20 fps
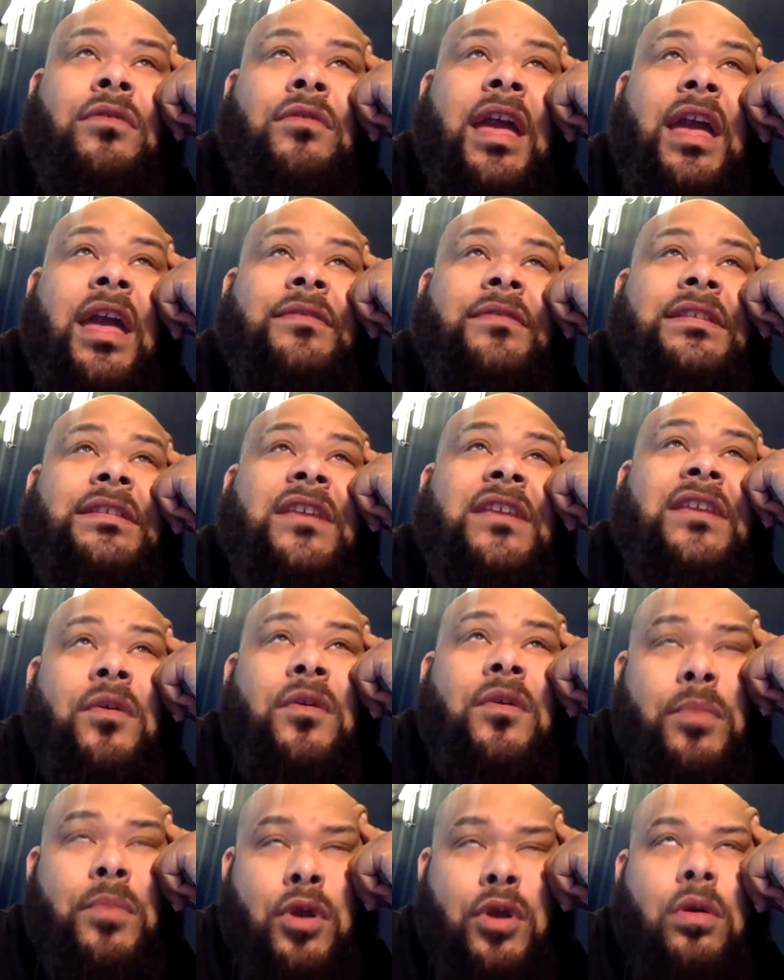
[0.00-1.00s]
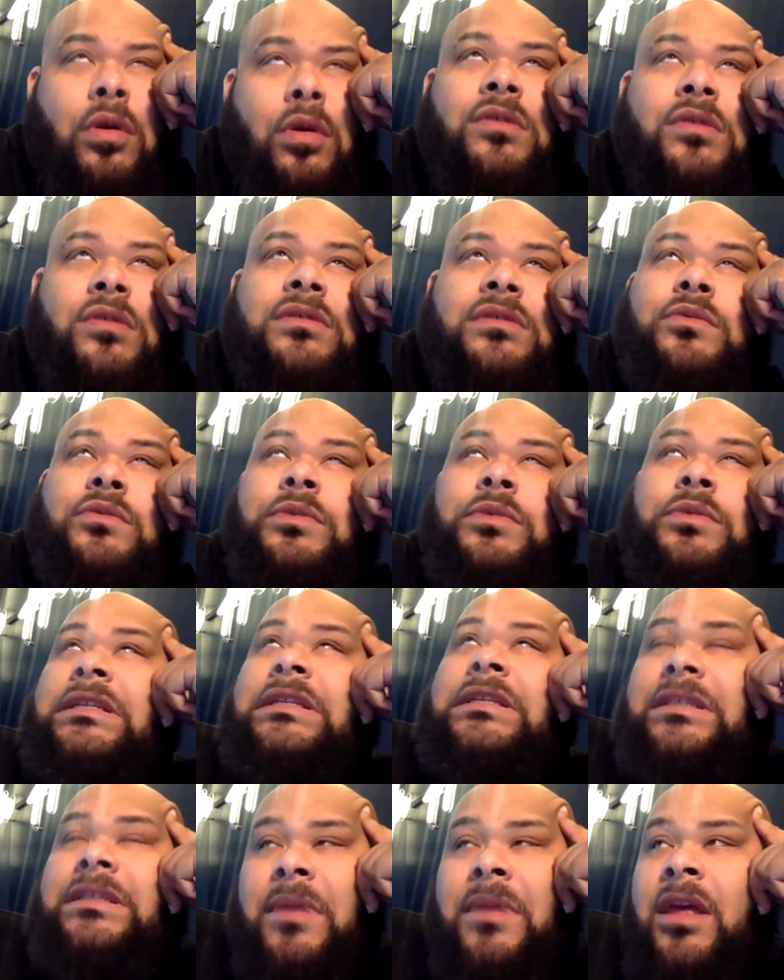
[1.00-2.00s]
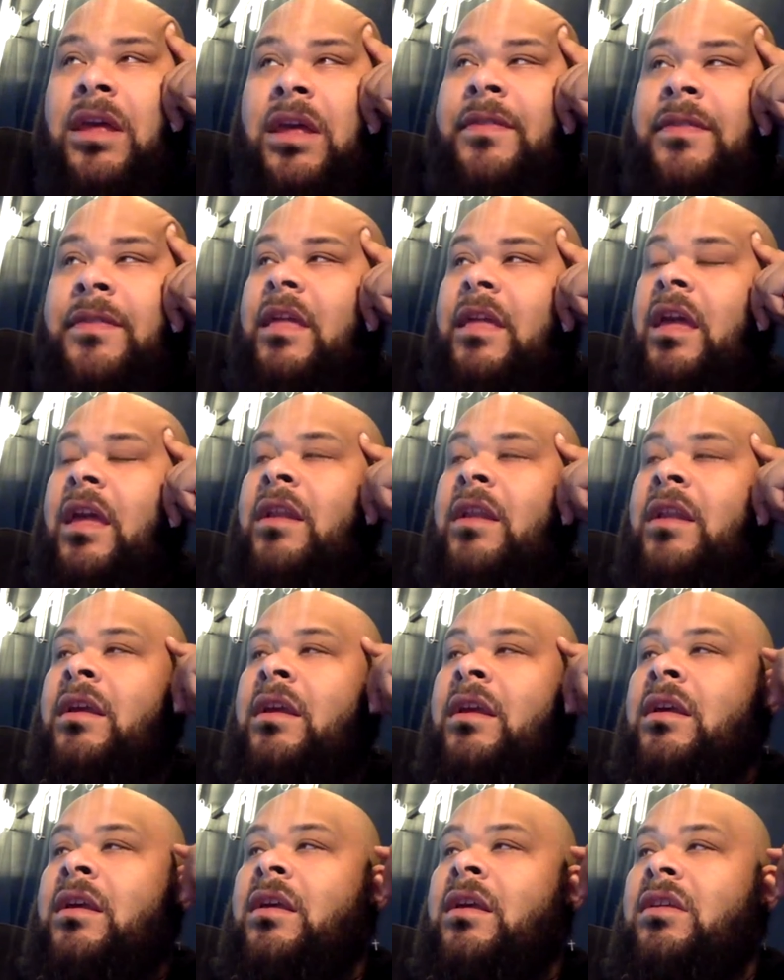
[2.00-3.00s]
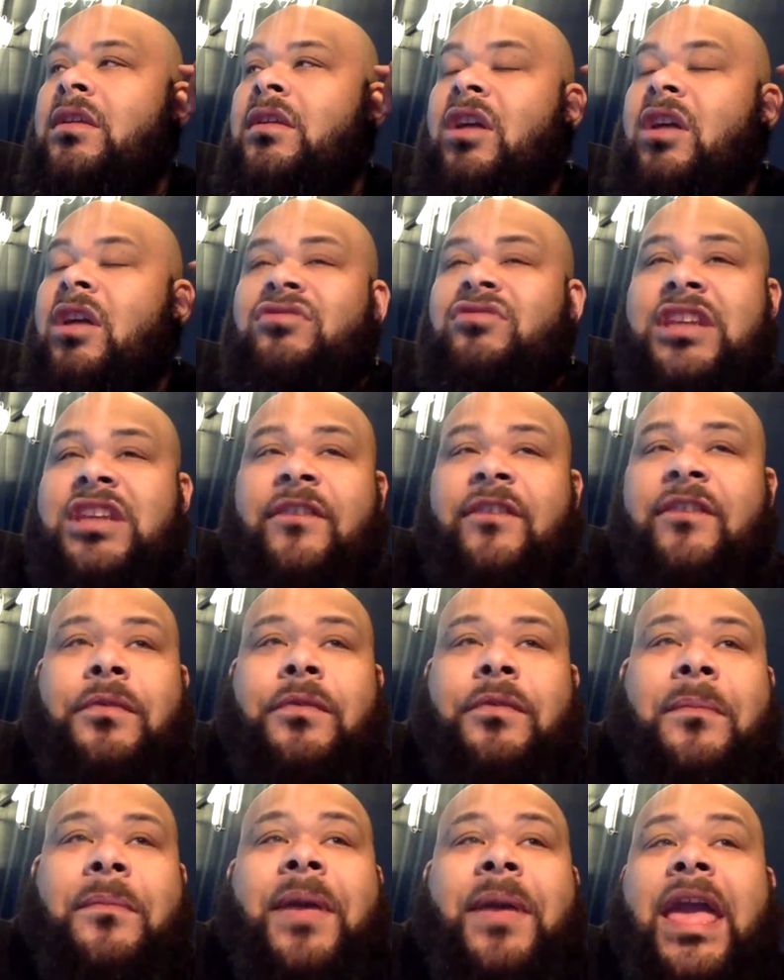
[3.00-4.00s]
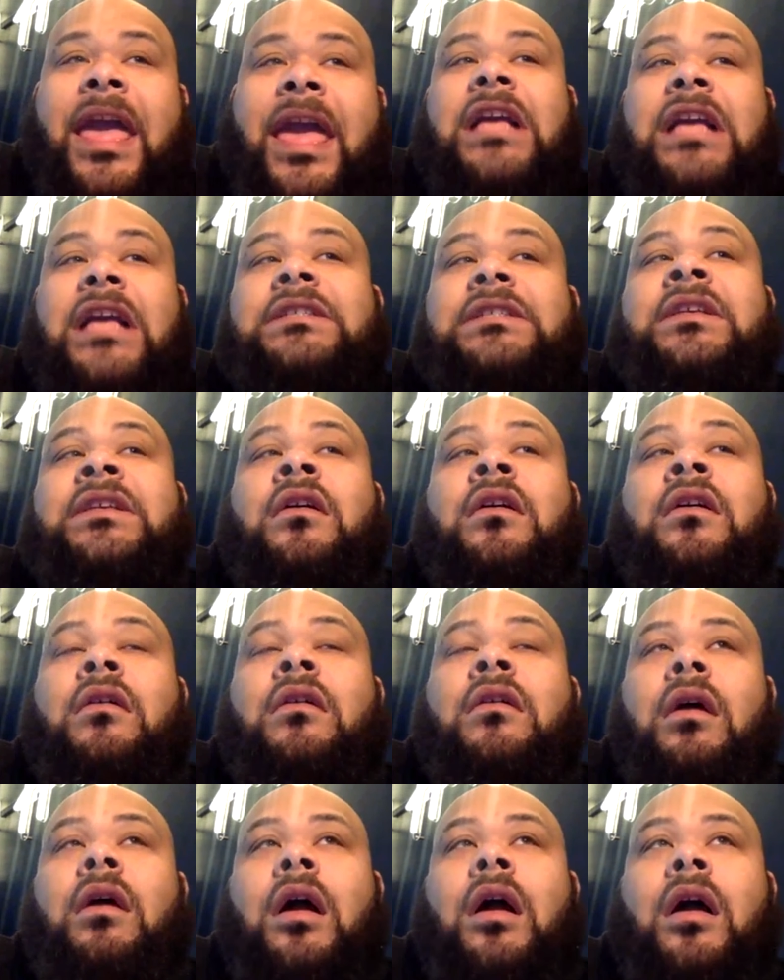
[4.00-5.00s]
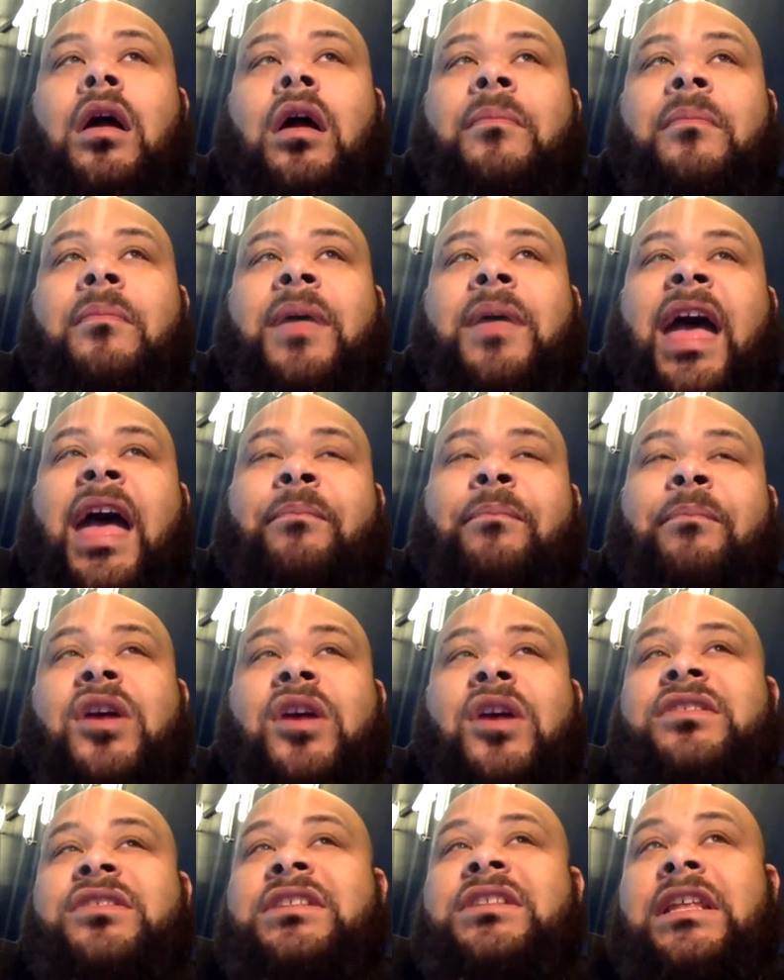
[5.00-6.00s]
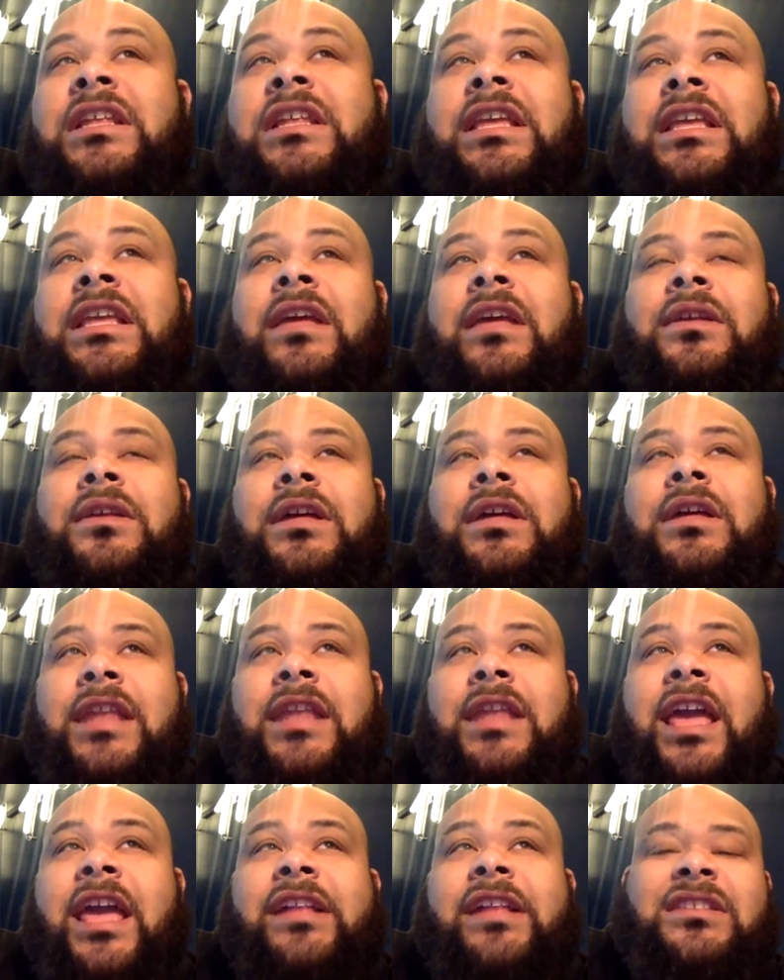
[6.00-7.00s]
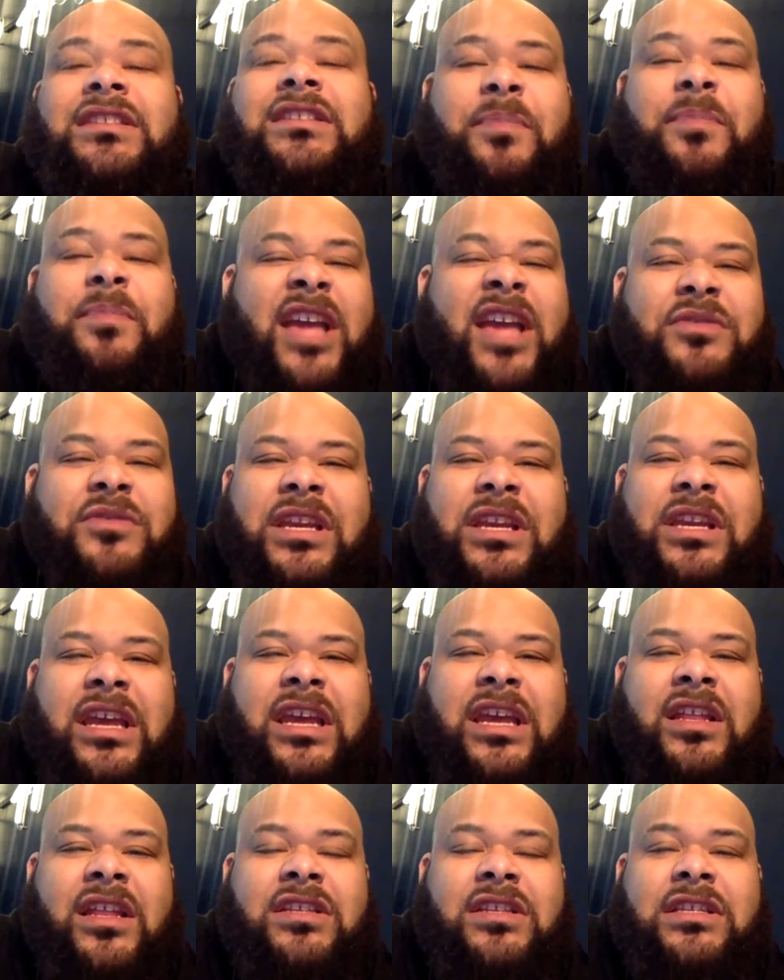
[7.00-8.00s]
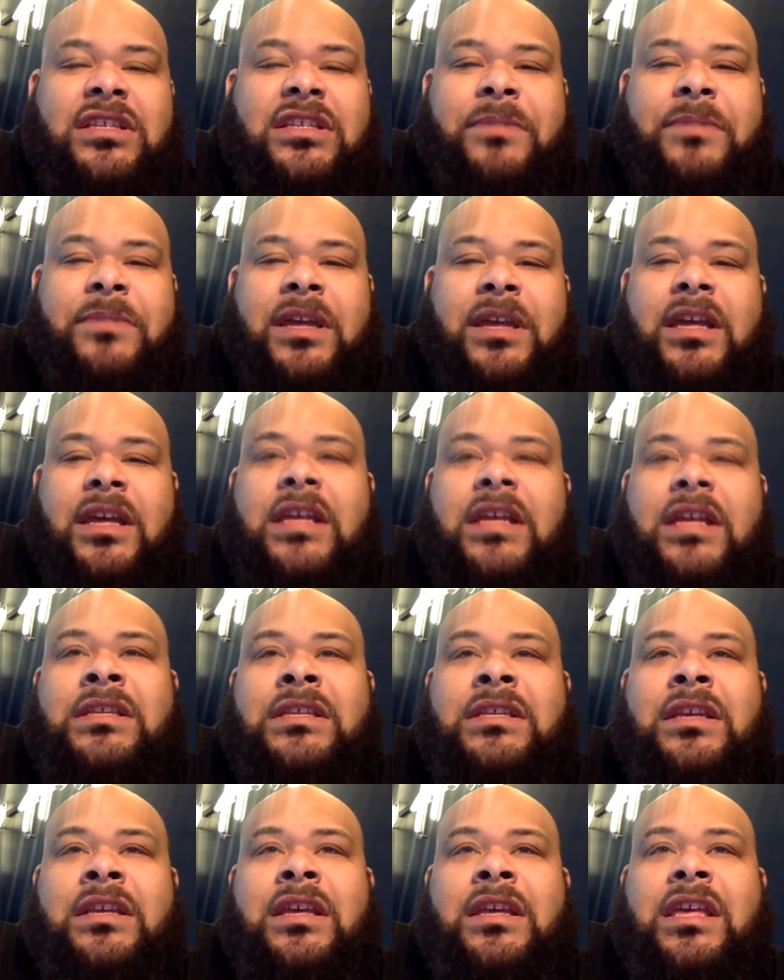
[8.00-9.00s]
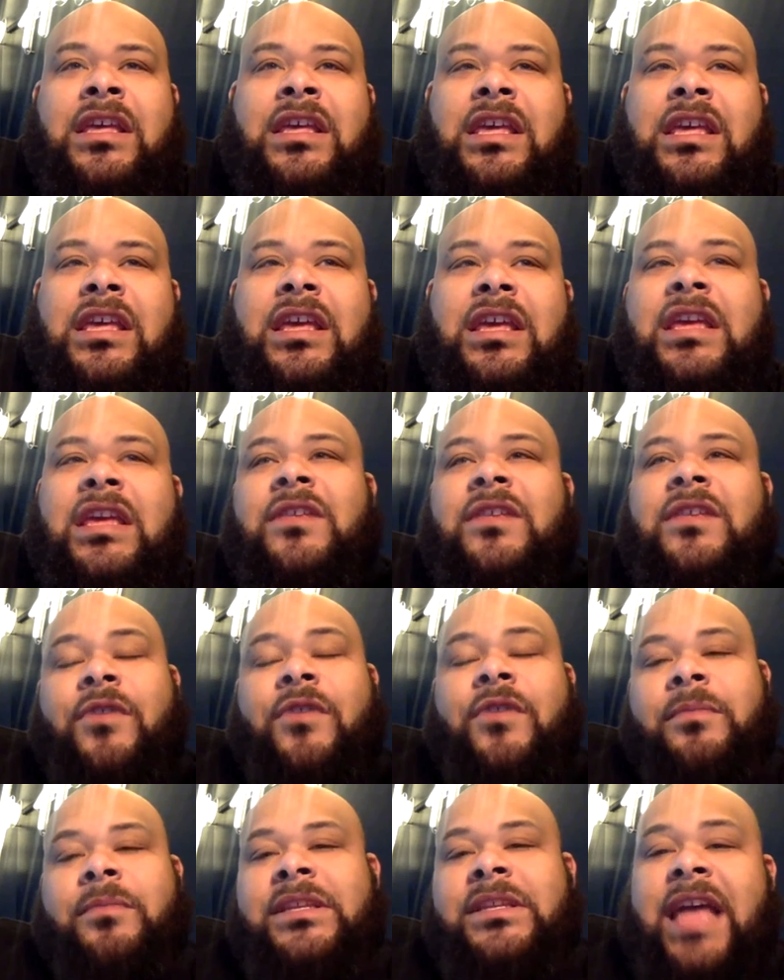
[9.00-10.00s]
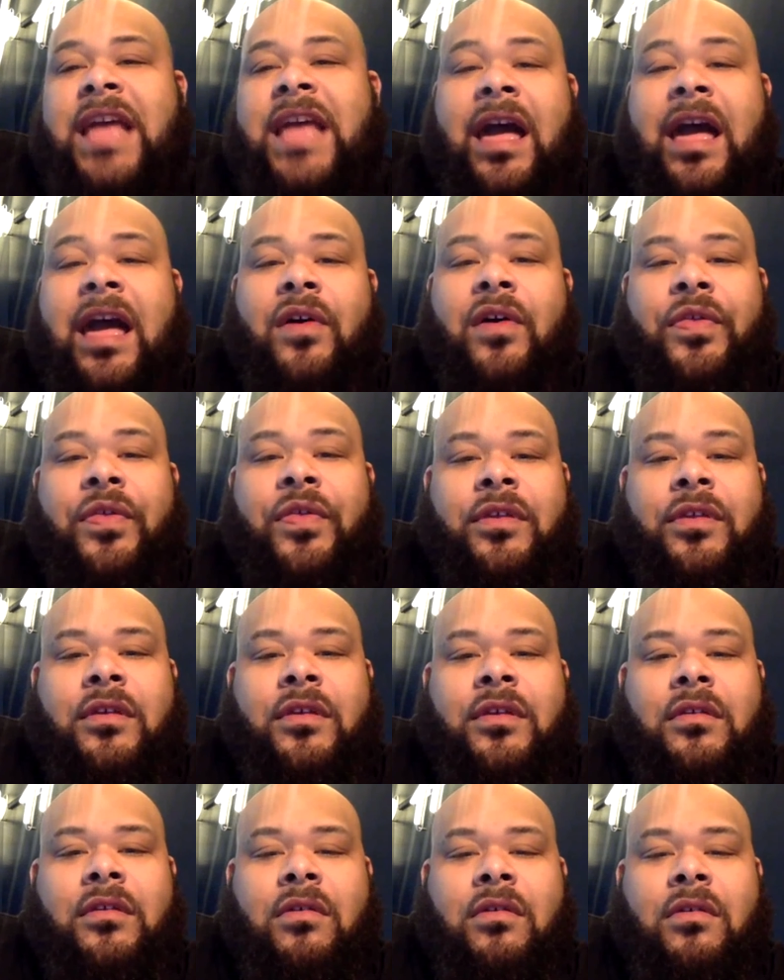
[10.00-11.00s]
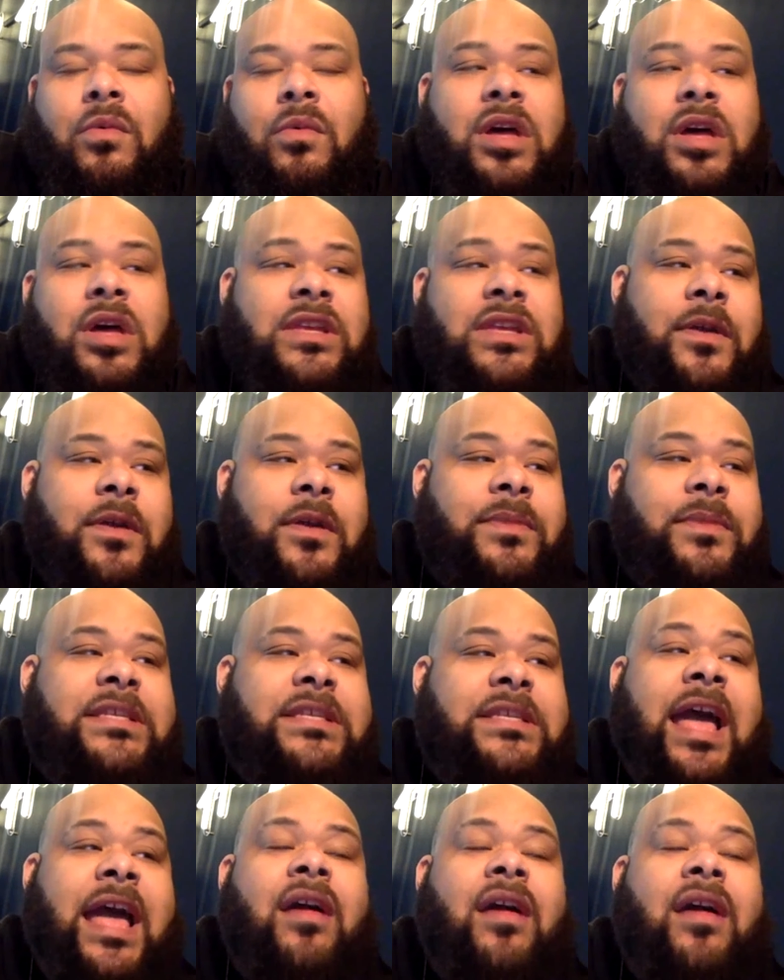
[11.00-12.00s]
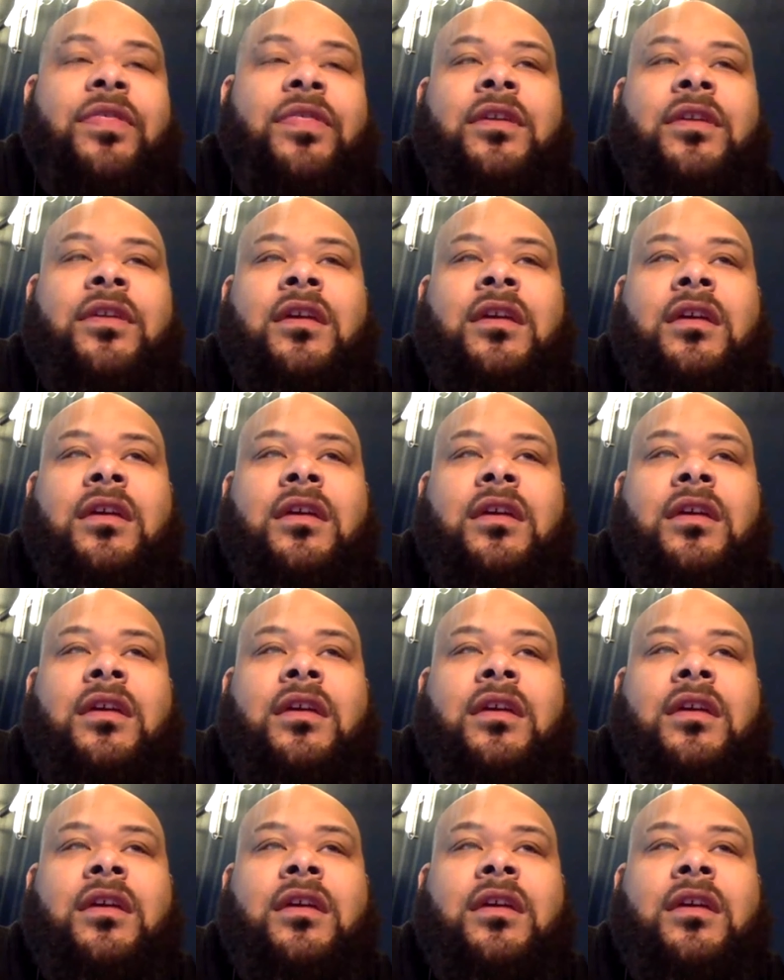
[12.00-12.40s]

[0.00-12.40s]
you have Stephen Burrows, Willie Smith, and Jeffrey Banks. But I personally connected to Patrick Kelly just because he is from the South, or was from the South,